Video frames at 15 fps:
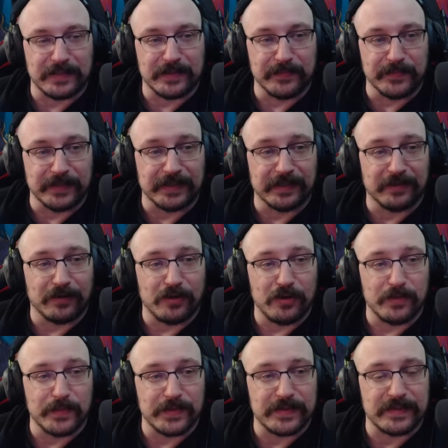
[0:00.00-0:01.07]
to be
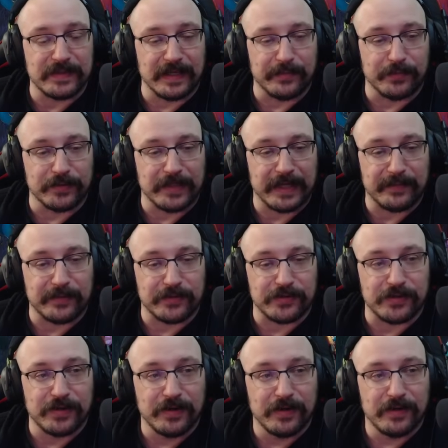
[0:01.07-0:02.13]
almost double
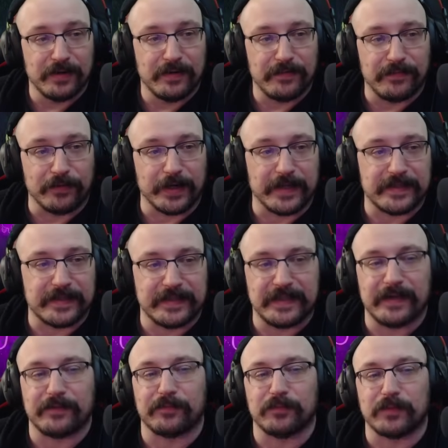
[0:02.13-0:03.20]
damage for us. It's
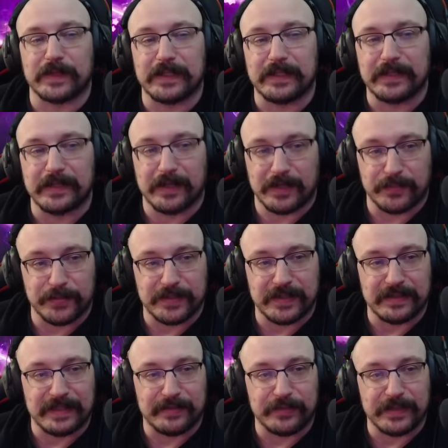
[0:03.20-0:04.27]
not really one hundred
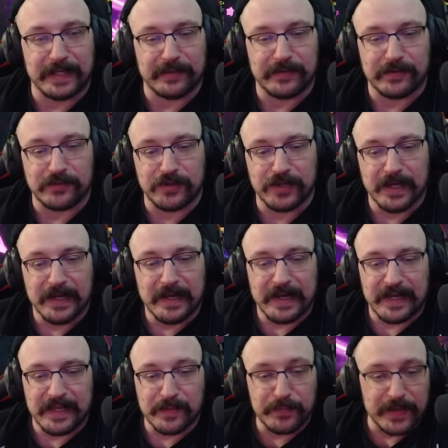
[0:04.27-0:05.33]
percent double damage.
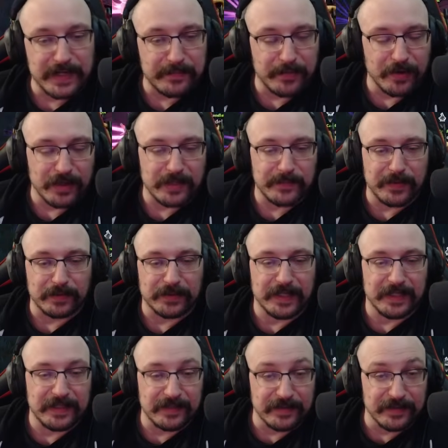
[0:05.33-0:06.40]
And the big part about
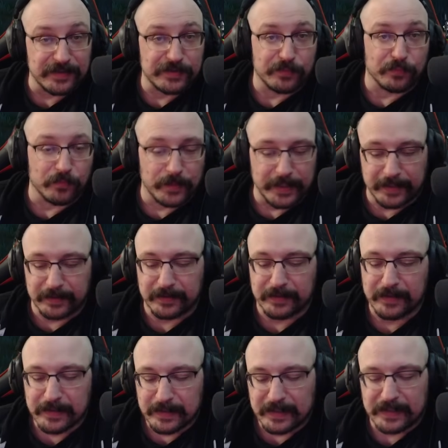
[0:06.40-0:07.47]
getting this ring
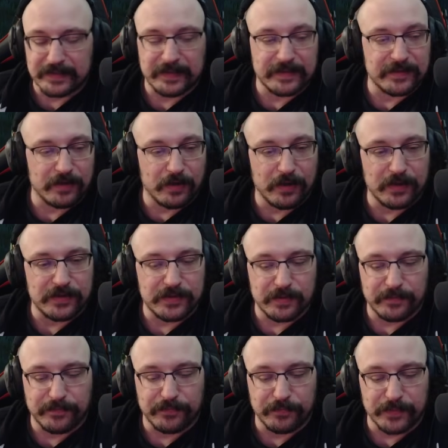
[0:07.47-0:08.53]
is this
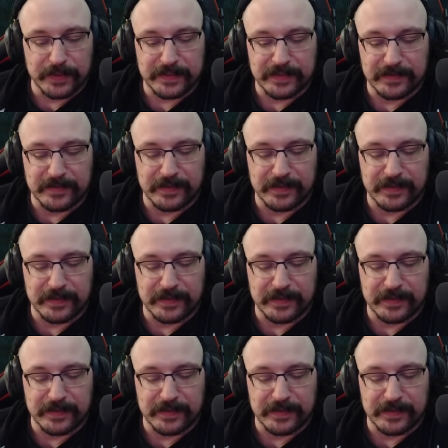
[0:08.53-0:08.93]
also frees us